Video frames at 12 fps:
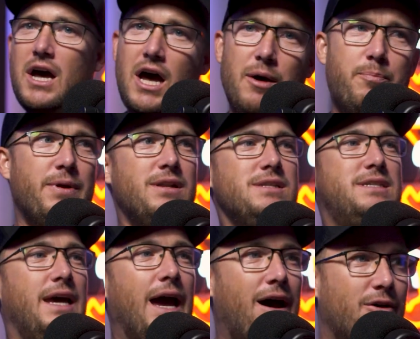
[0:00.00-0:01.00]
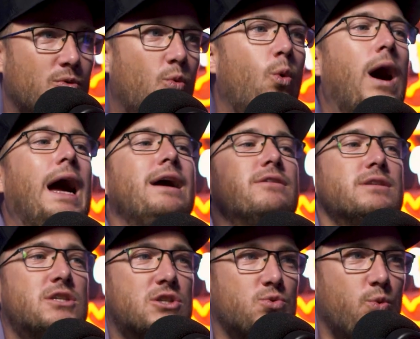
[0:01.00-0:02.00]
up and down
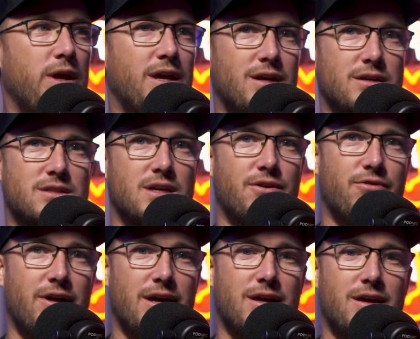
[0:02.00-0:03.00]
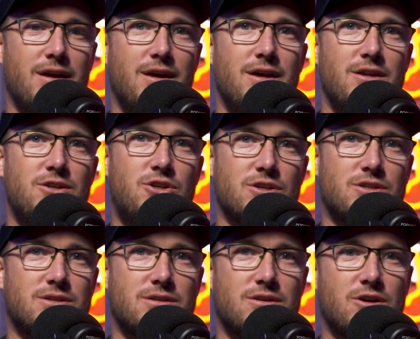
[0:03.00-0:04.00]
wild swings of like
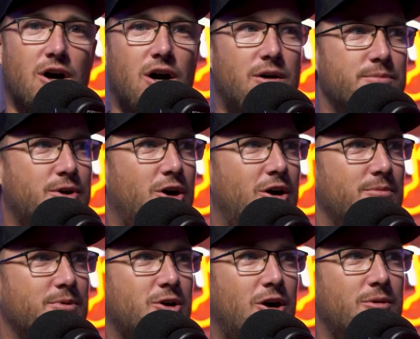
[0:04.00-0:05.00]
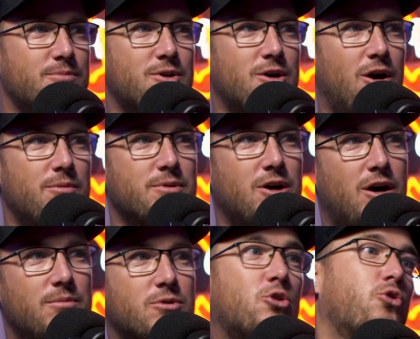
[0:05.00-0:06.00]
just calm,
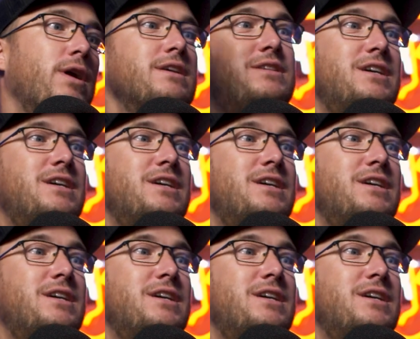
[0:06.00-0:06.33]
crazy